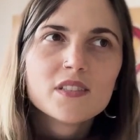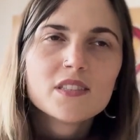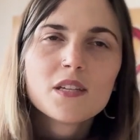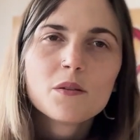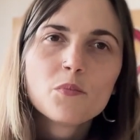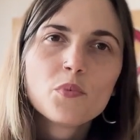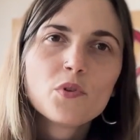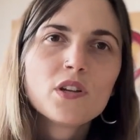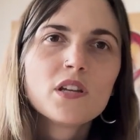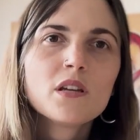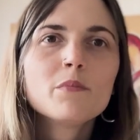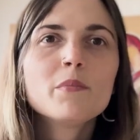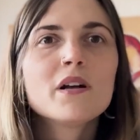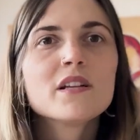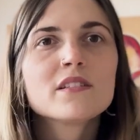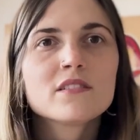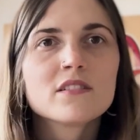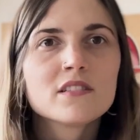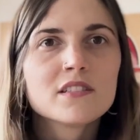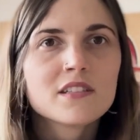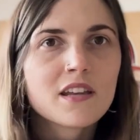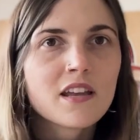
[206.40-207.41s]
it's like putting a
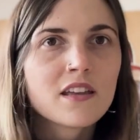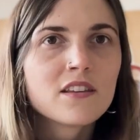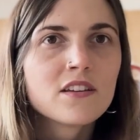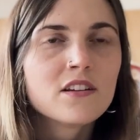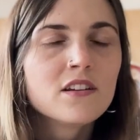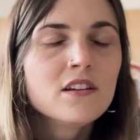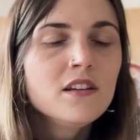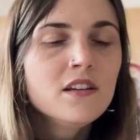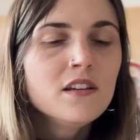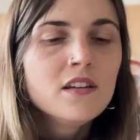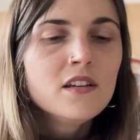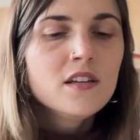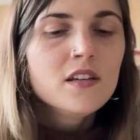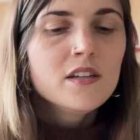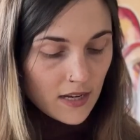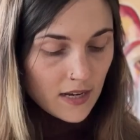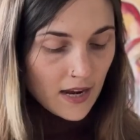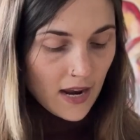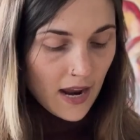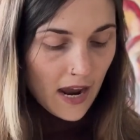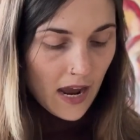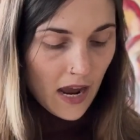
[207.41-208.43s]
puzzle together.
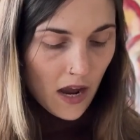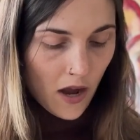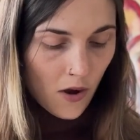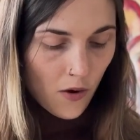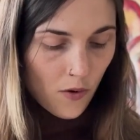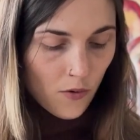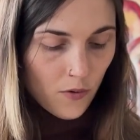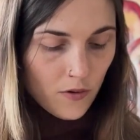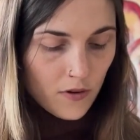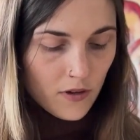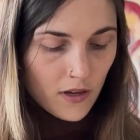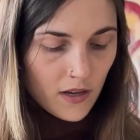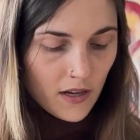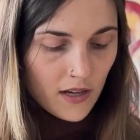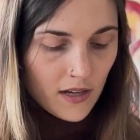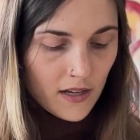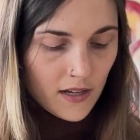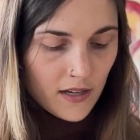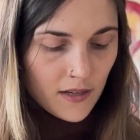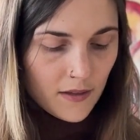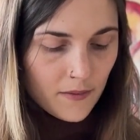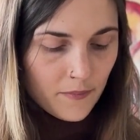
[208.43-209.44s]
Now,
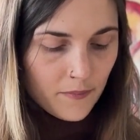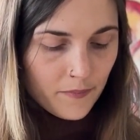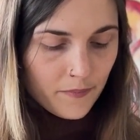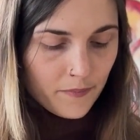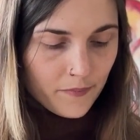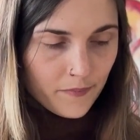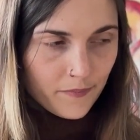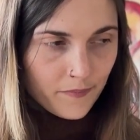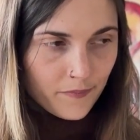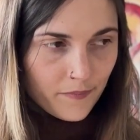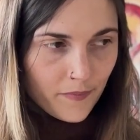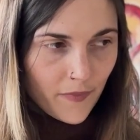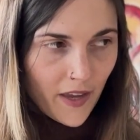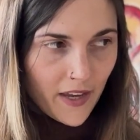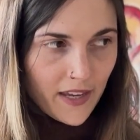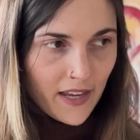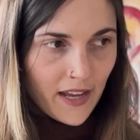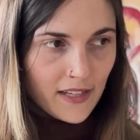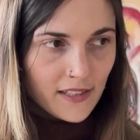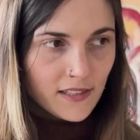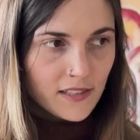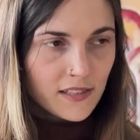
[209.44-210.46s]

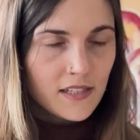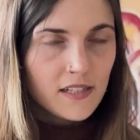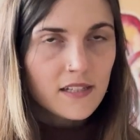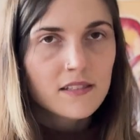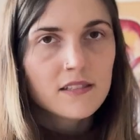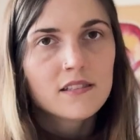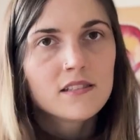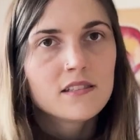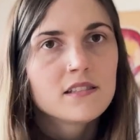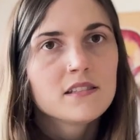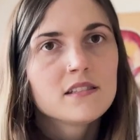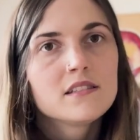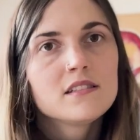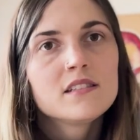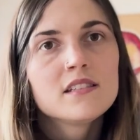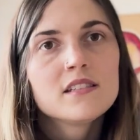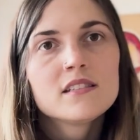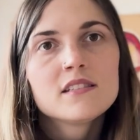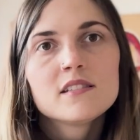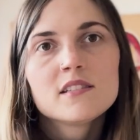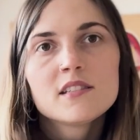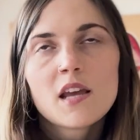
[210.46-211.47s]
I guess since
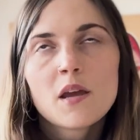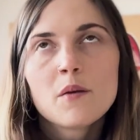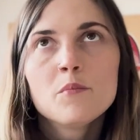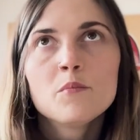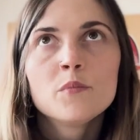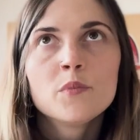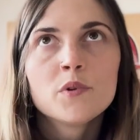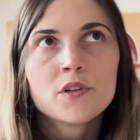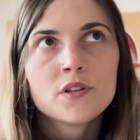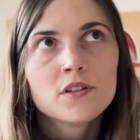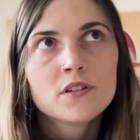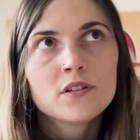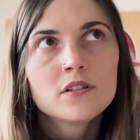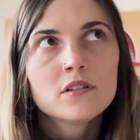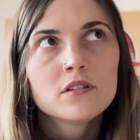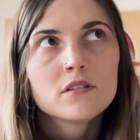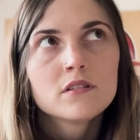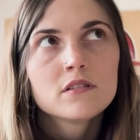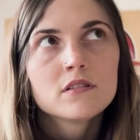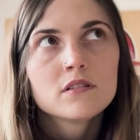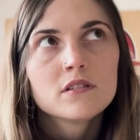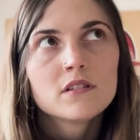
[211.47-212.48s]
December,
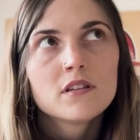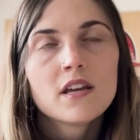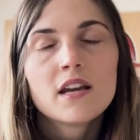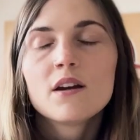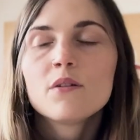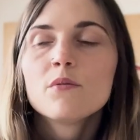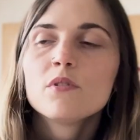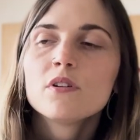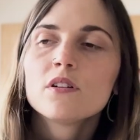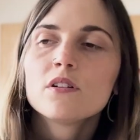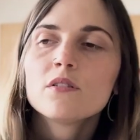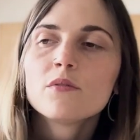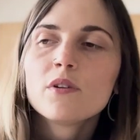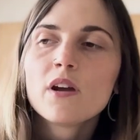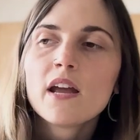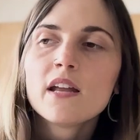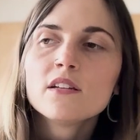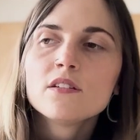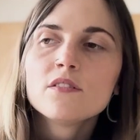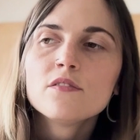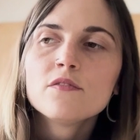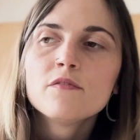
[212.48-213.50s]
we're
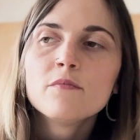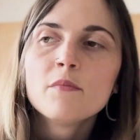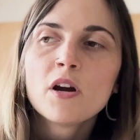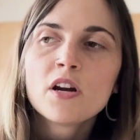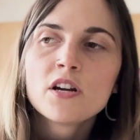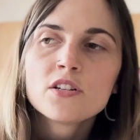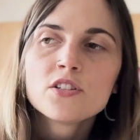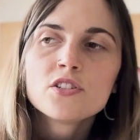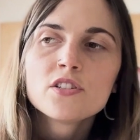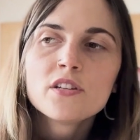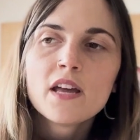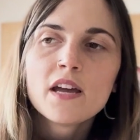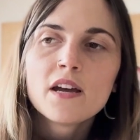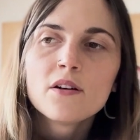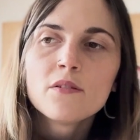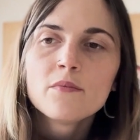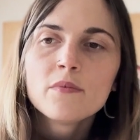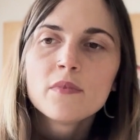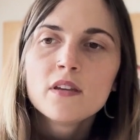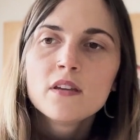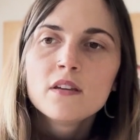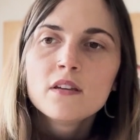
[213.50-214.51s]
end of March
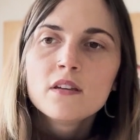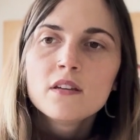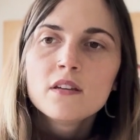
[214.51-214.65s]
now.